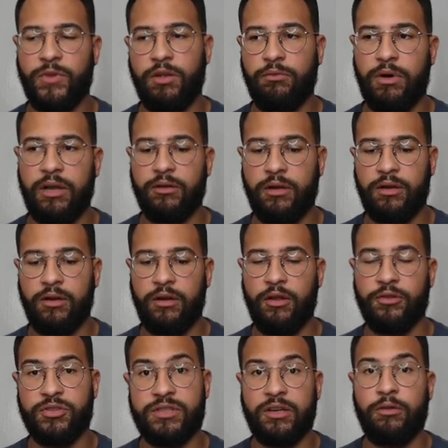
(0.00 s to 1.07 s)
rather on
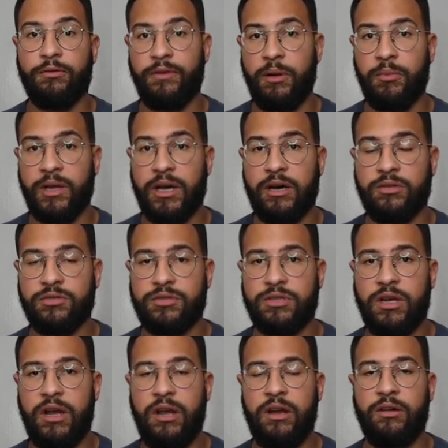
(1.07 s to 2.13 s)
another single family house
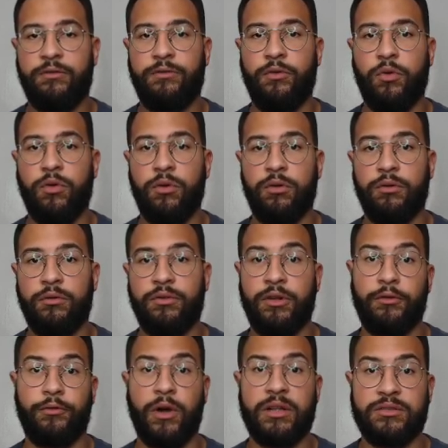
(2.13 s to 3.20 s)
for their
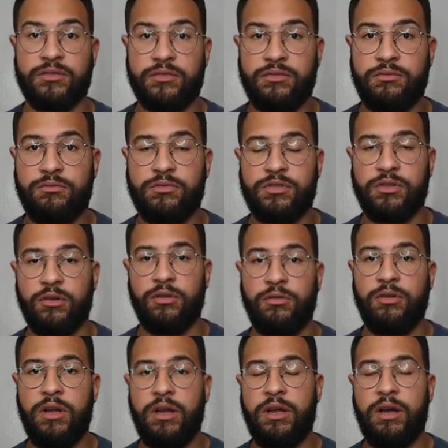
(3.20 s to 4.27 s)
friends. So
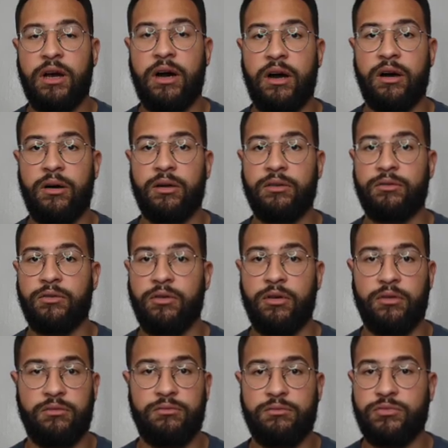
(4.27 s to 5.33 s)

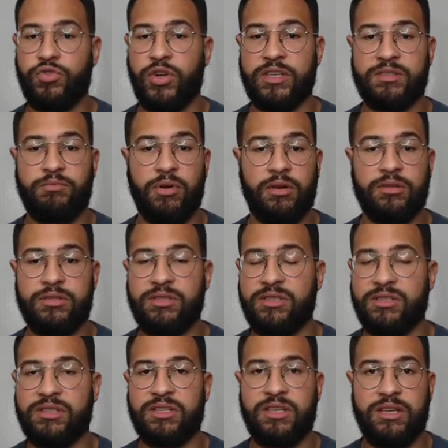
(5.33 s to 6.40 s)
transparency
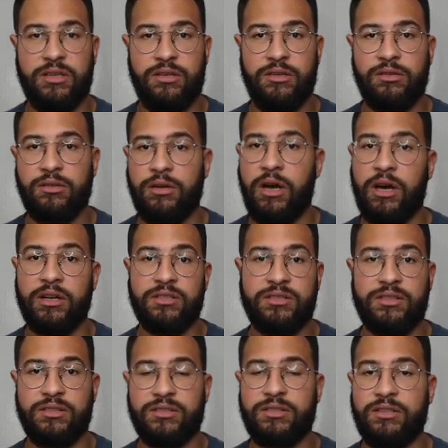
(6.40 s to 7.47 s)
is key,
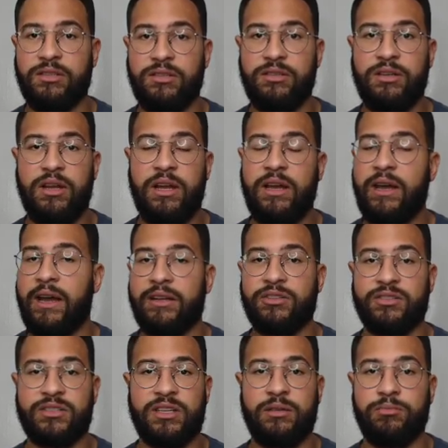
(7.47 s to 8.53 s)
honesty is key, and
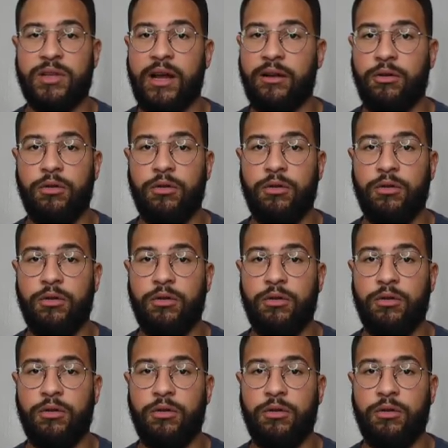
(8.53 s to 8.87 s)
just keep that